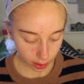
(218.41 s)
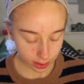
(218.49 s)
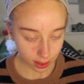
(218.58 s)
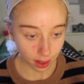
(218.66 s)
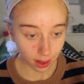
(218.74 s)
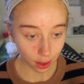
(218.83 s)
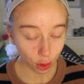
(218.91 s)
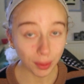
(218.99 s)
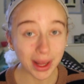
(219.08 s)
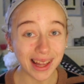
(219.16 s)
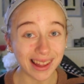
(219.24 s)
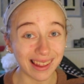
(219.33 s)
It's a little
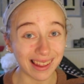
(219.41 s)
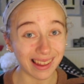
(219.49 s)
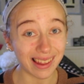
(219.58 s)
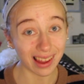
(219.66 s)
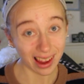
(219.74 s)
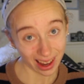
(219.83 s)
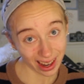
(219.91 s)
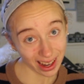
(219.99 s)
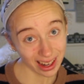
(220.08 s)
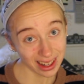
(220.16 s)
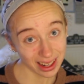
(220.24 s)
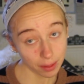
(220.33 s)
bit
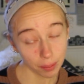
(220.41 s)
light,